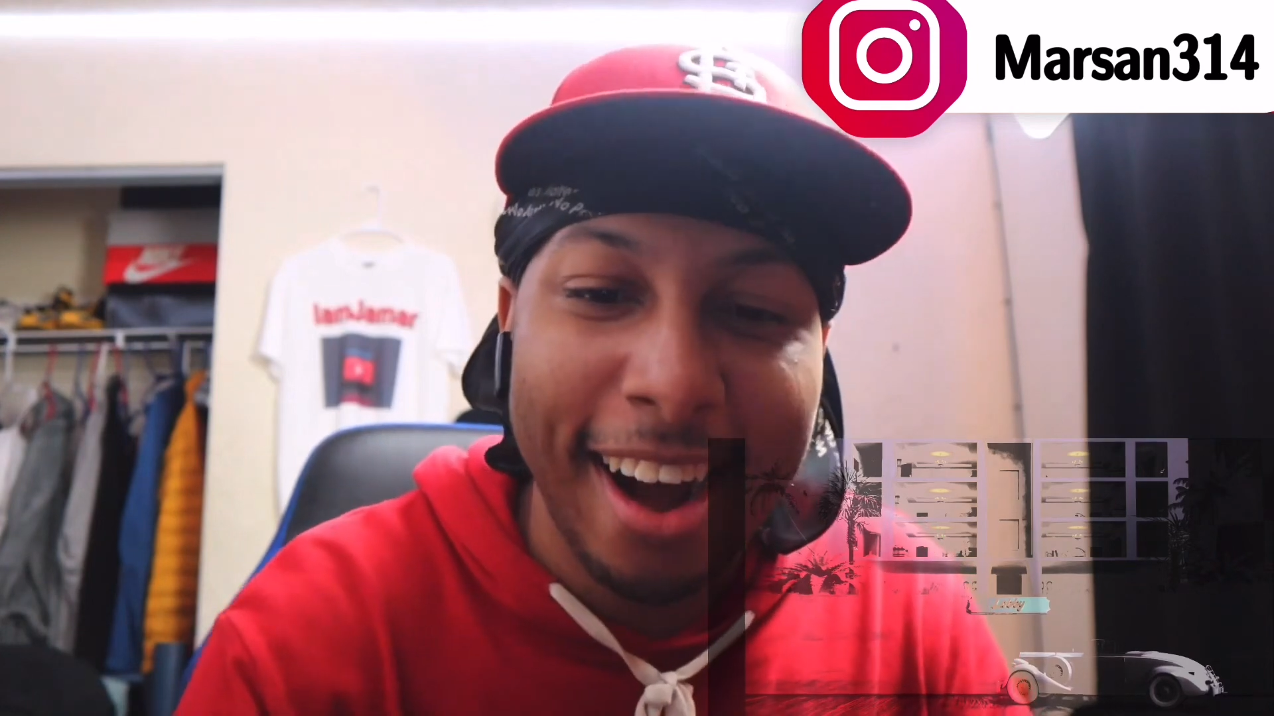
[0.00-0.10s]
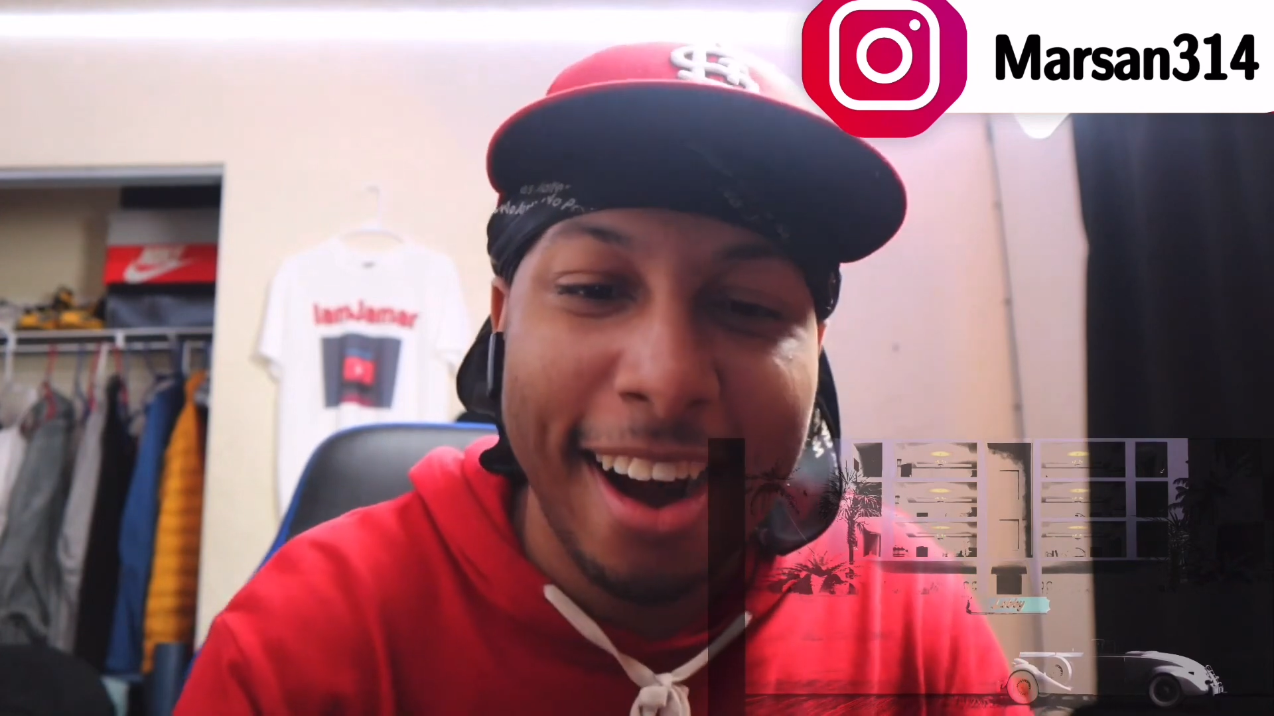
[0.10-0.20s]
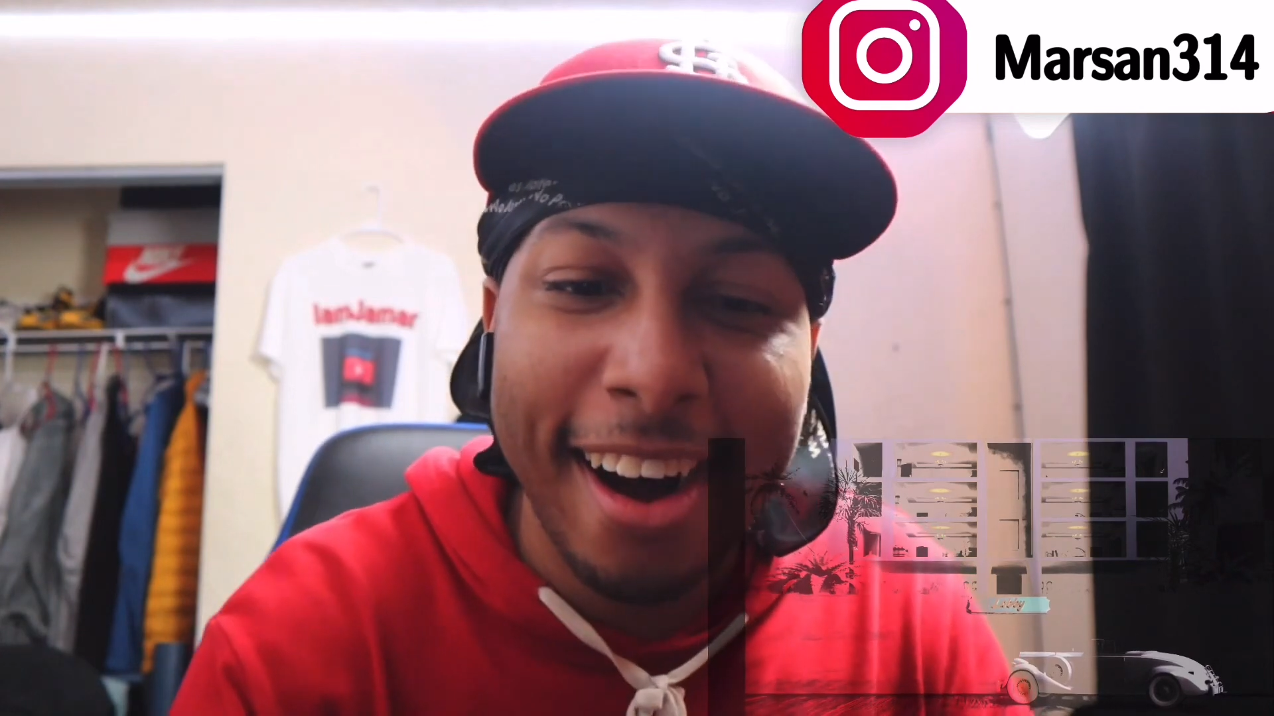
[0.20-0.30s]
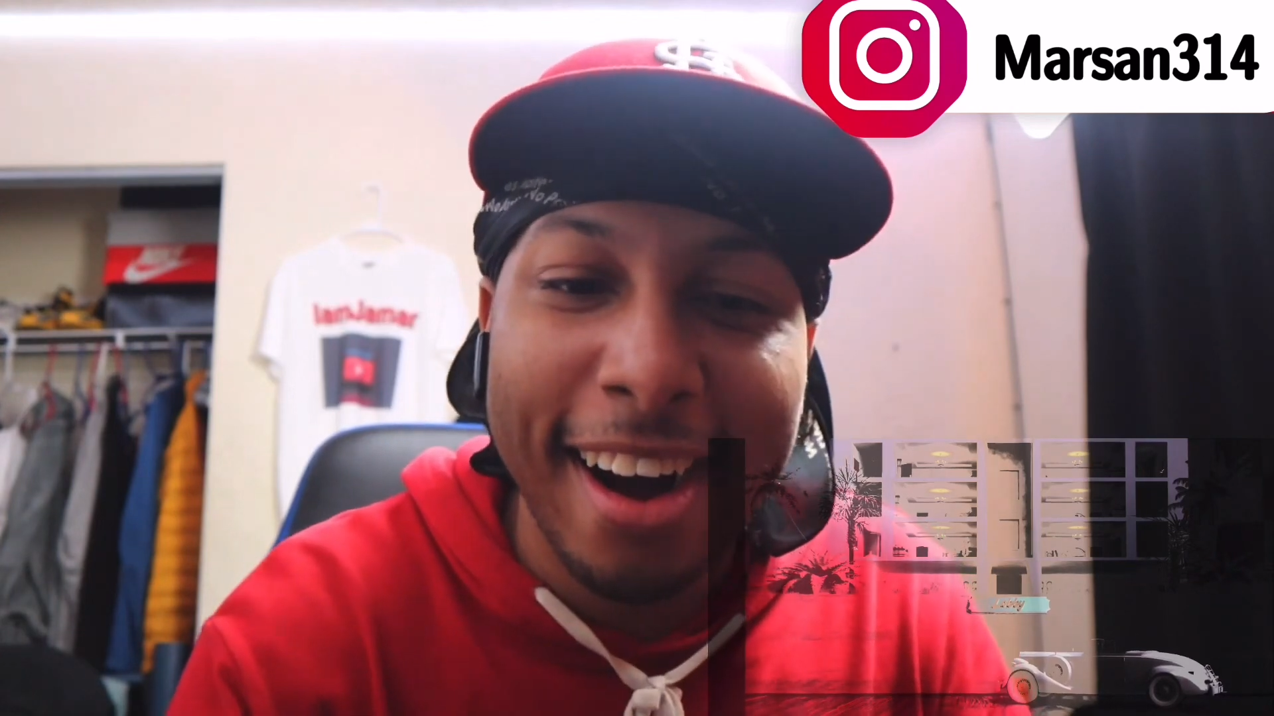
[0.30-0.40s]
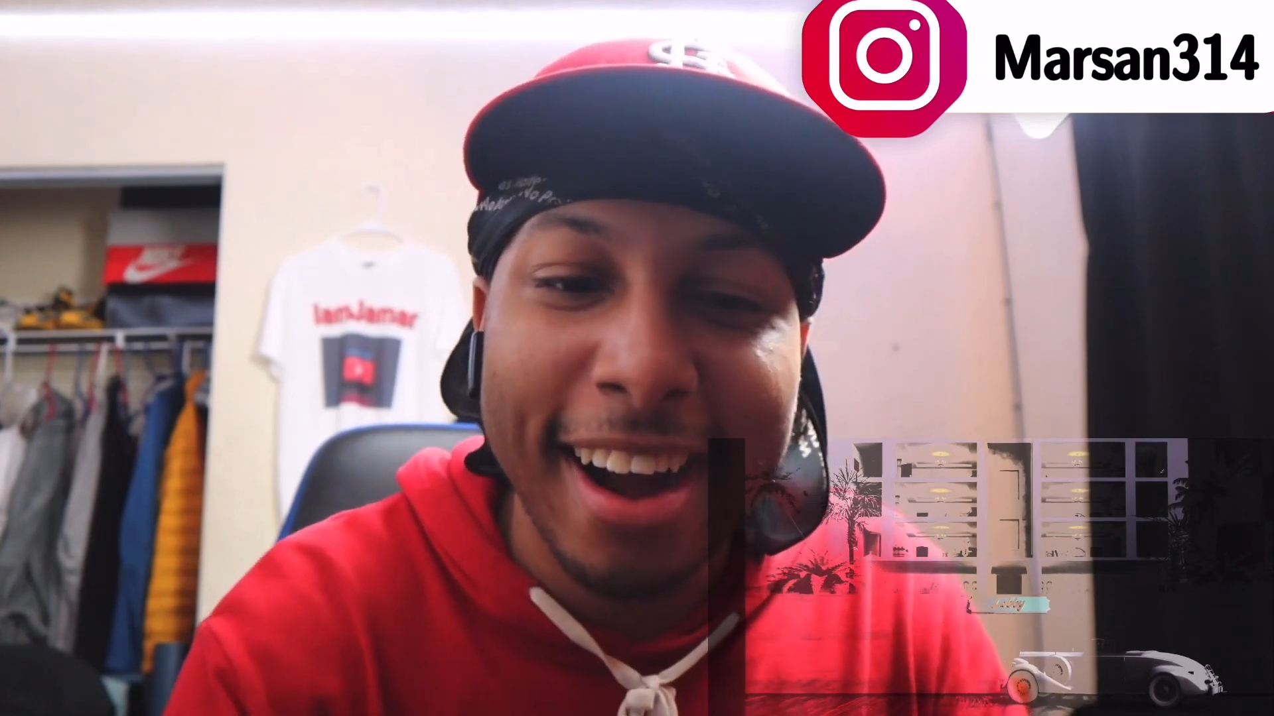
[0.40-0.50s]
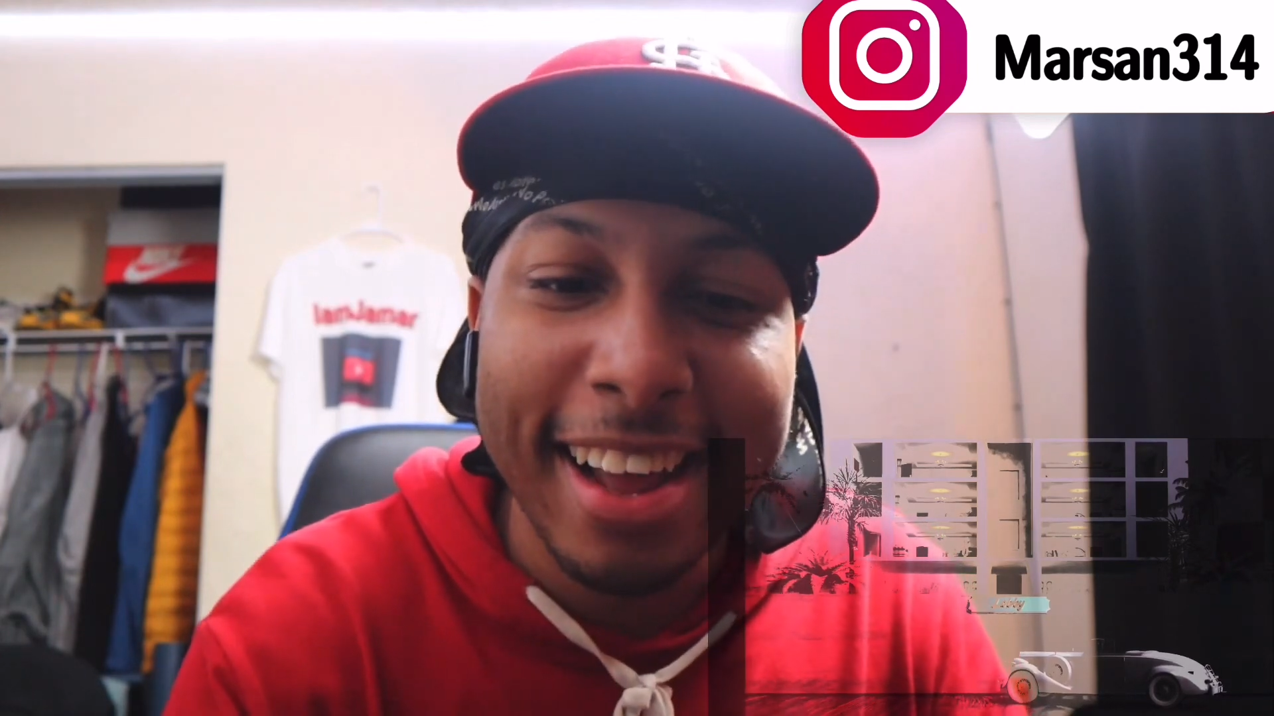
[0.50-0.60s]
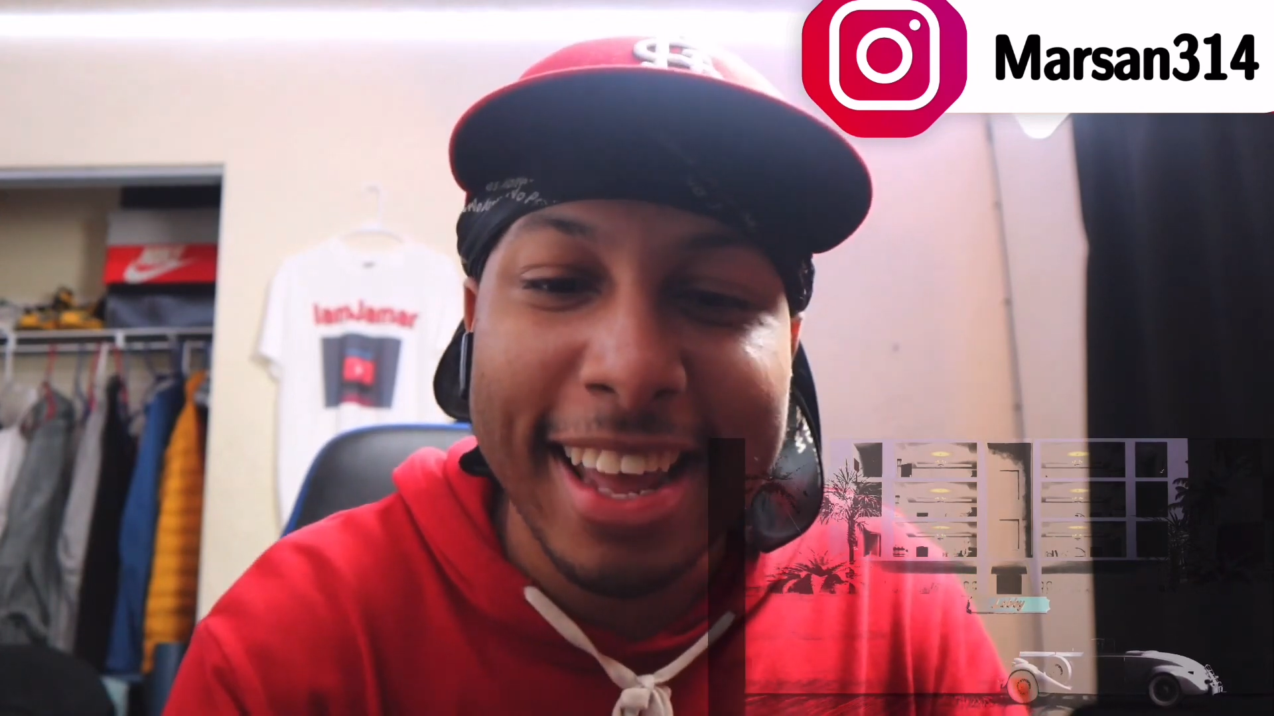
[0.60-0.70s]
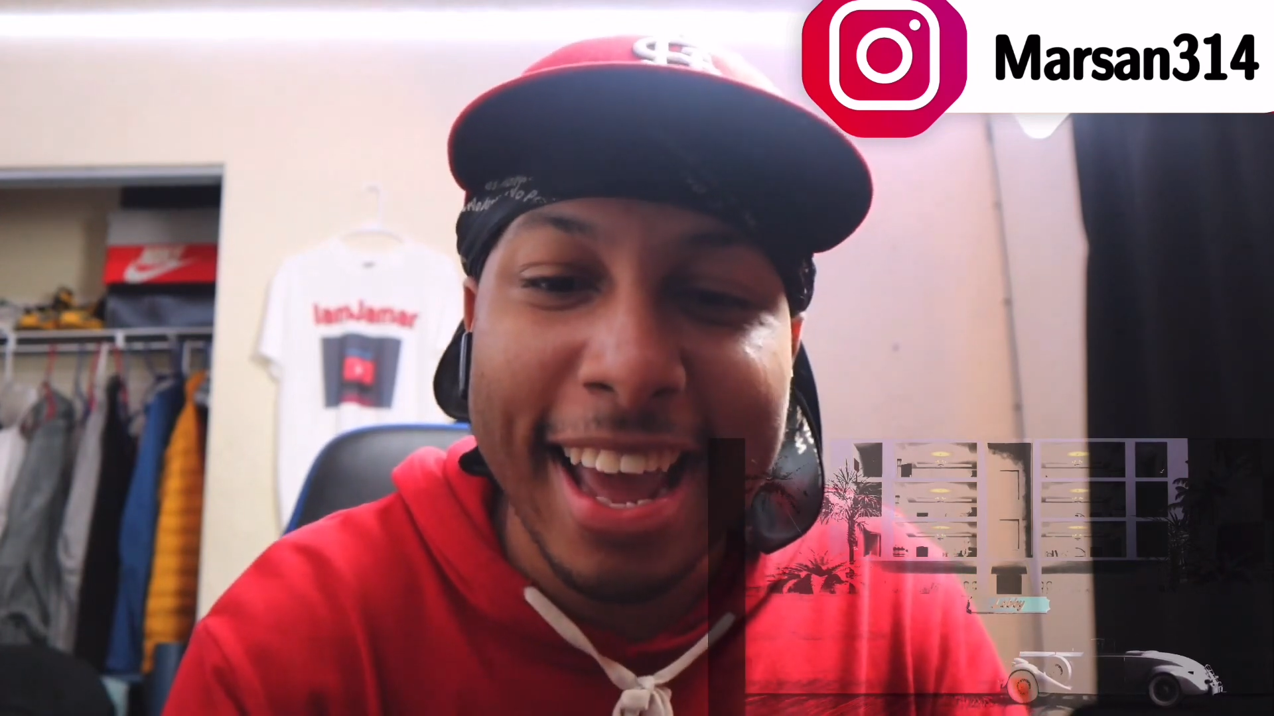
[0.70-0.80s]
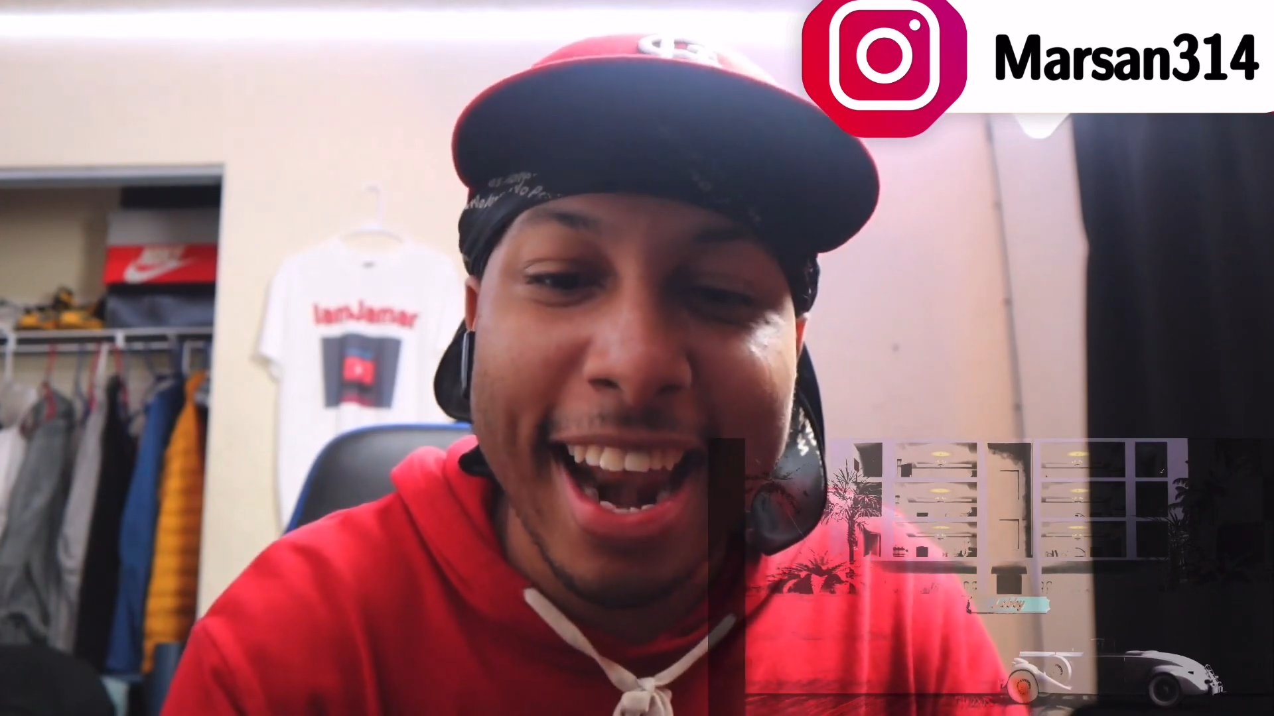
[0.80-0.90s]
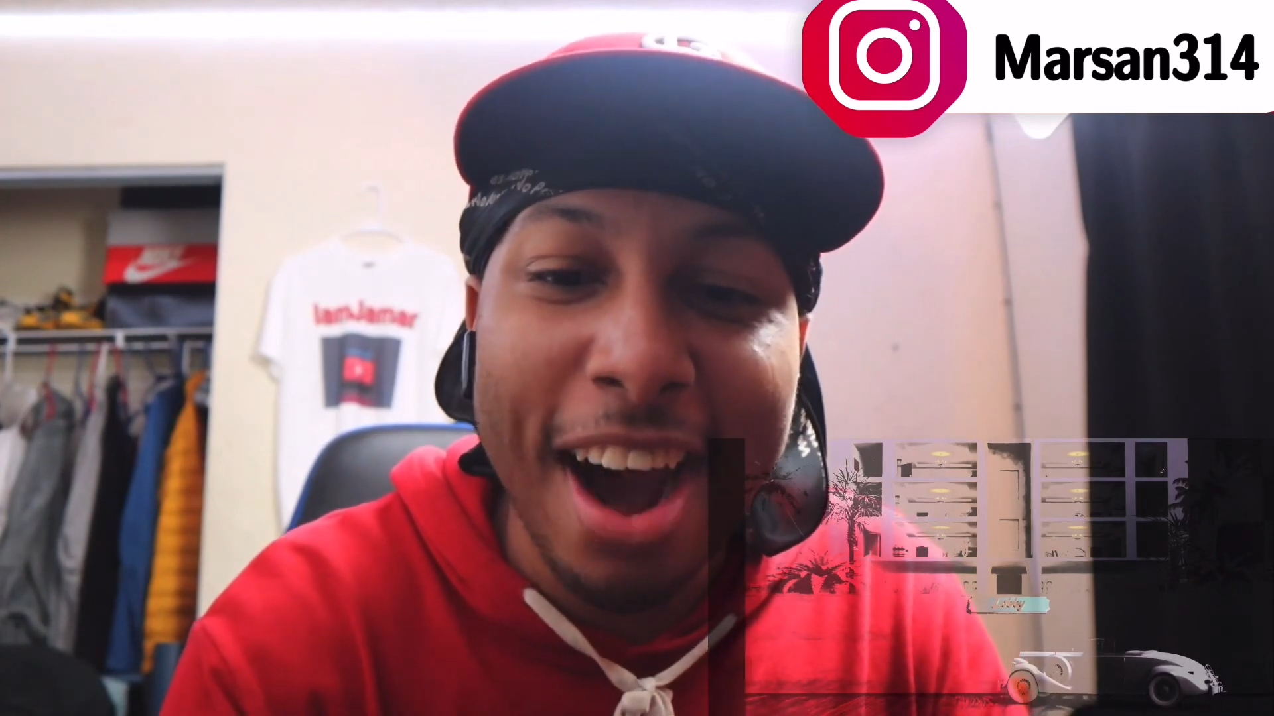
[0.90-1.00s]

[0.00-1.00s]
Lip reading: Oh, yeah,